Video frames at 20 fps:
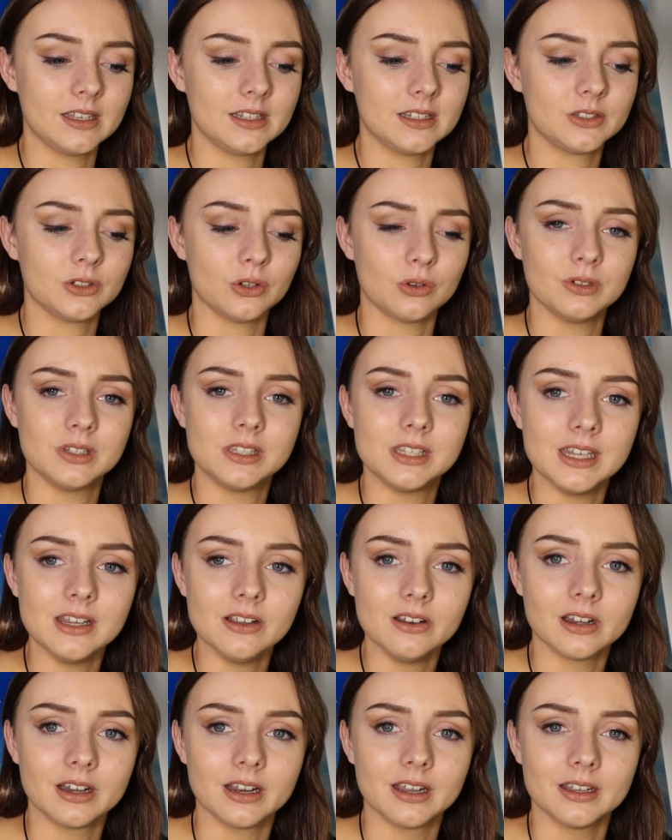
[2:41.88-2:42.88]
so
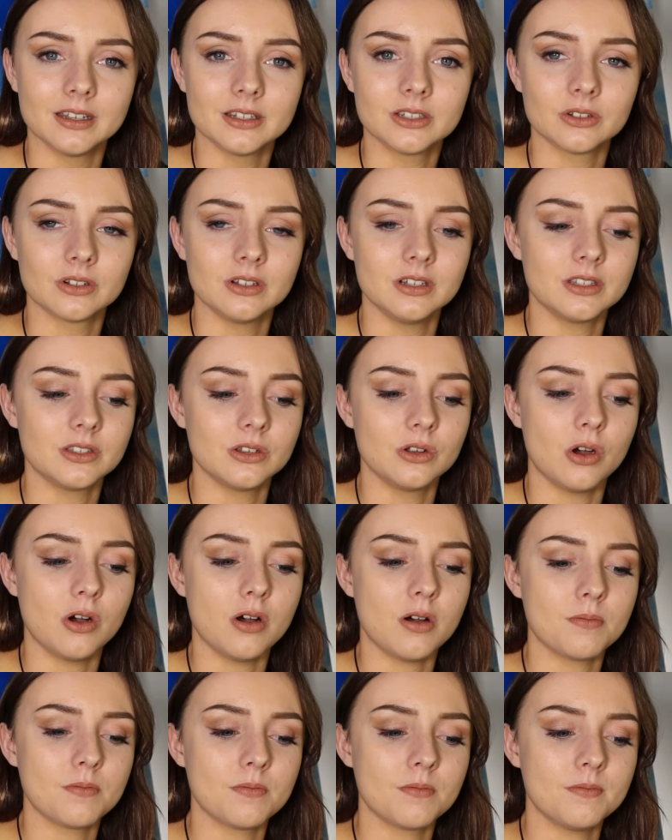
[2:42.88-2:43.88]
serious, or it's
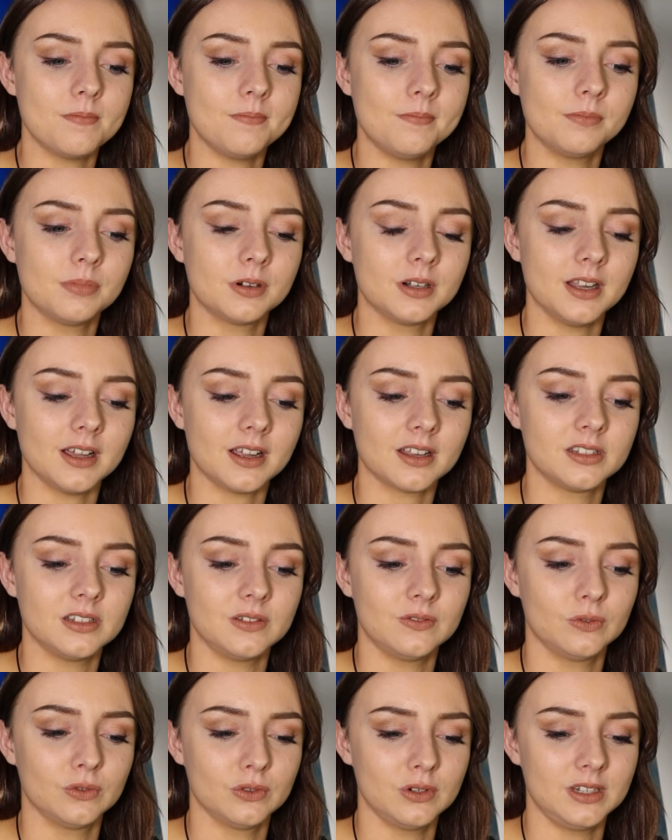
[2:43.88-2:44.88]
not
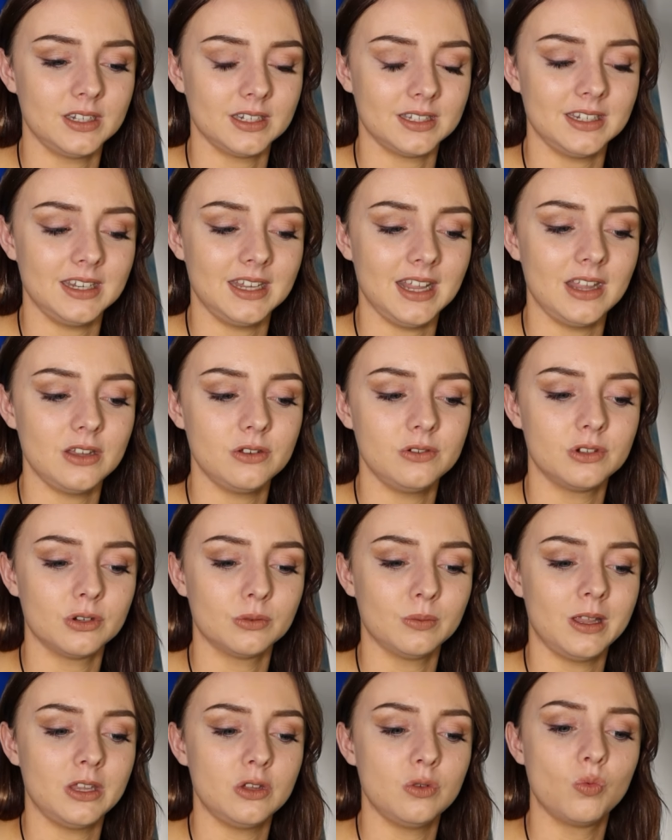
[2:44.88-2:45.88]
productive, or it doesn't get you
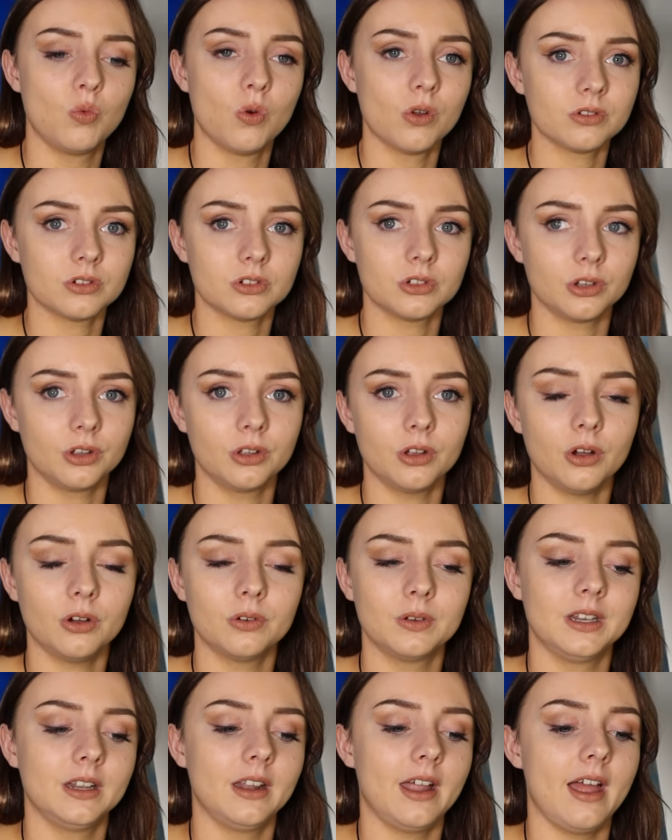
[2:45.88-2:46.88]
to where you want to
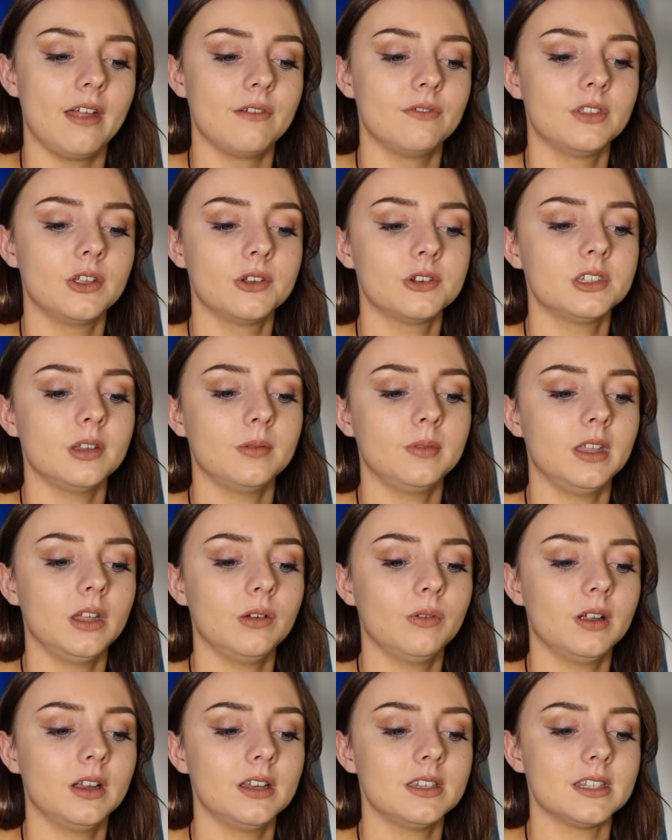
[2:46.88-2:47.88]
go in life. There's
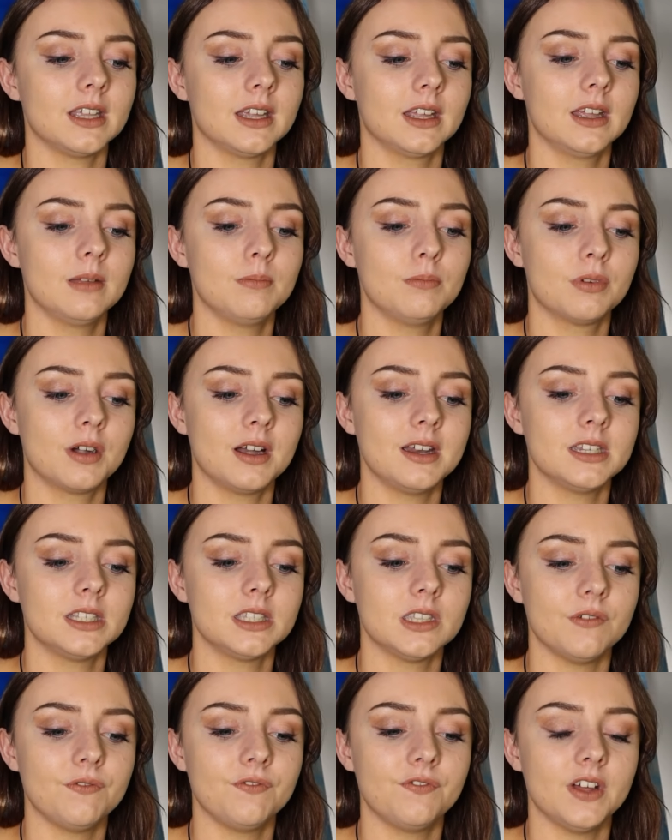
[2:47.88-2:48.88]
something where it's like, embrace
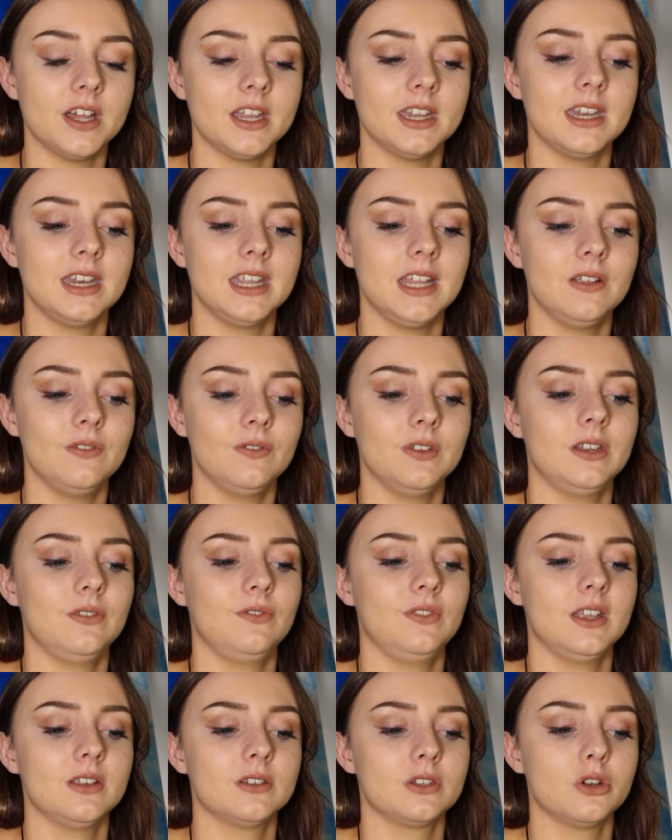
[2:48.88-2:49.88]
the fun, even
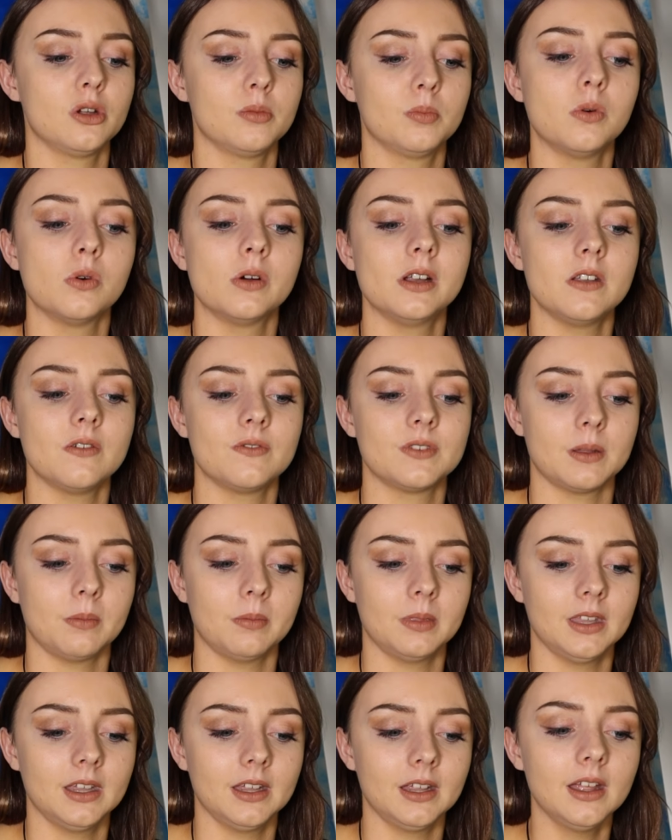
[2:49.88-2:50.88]
if there's no point of
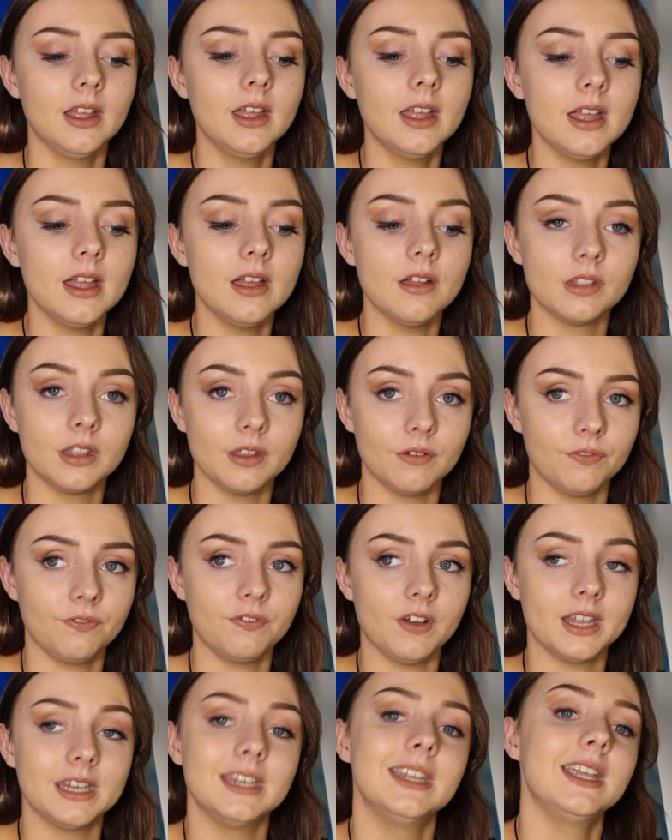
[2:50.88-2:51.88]
something. The
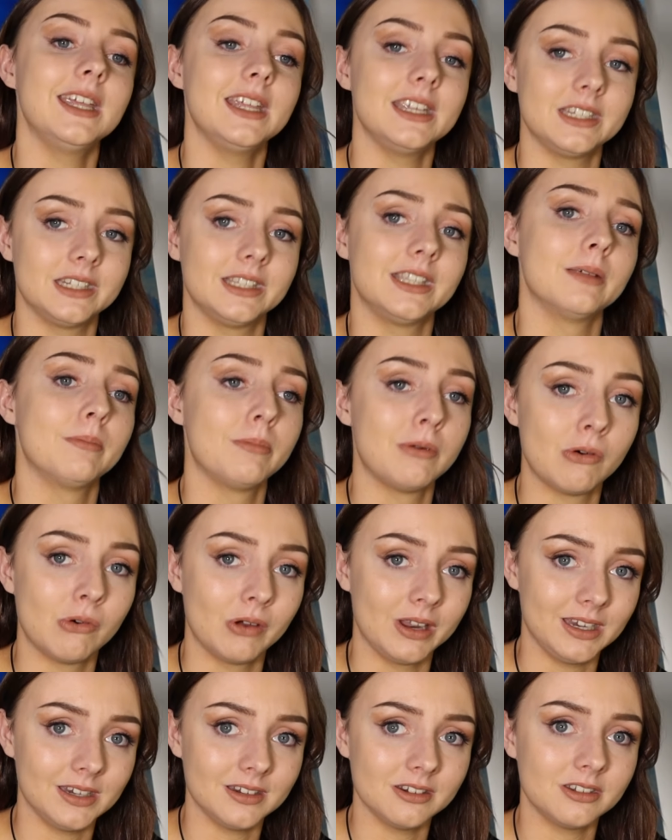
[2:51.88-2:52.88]
fun is the
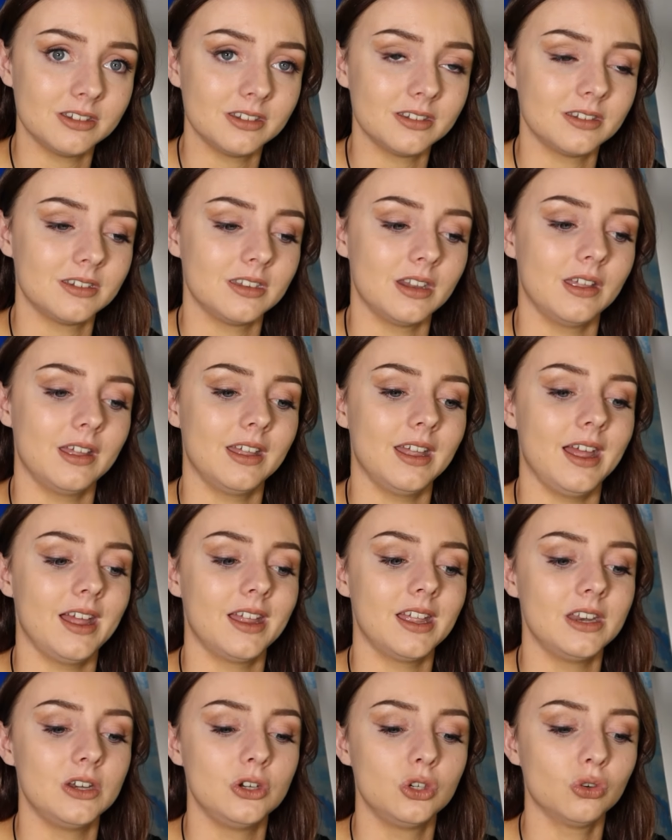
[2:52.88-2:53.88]
point. The
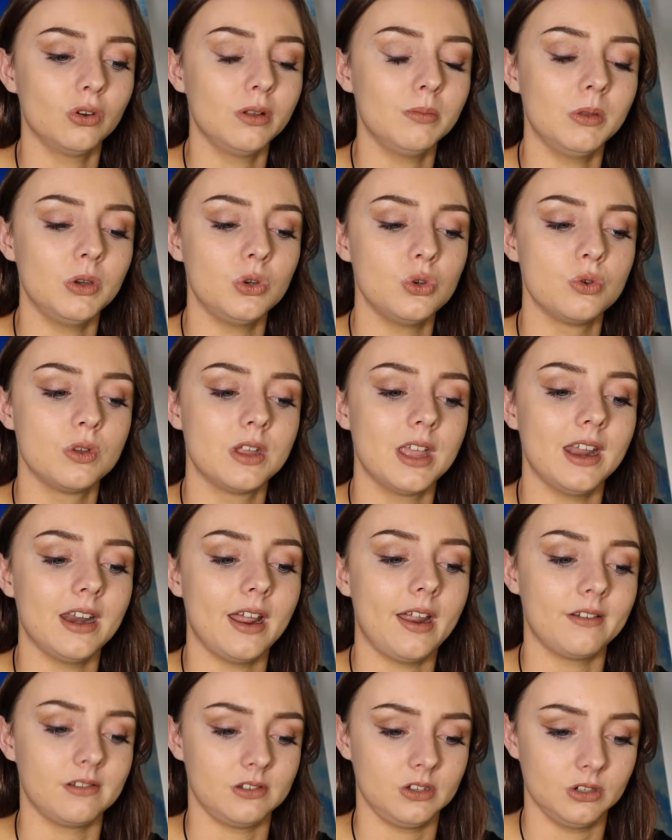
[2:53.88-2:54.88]
enjoyment you get
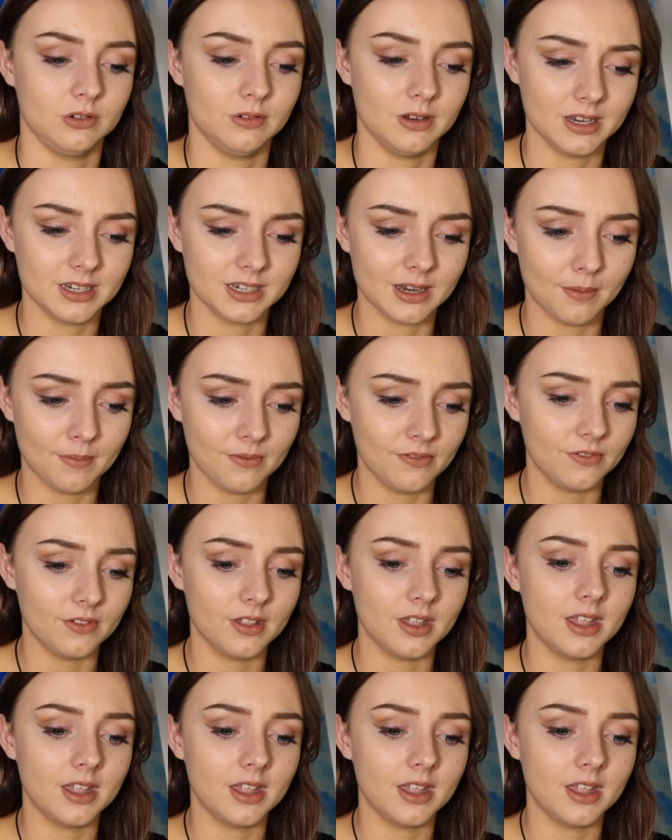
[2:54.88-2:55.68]
out of doing something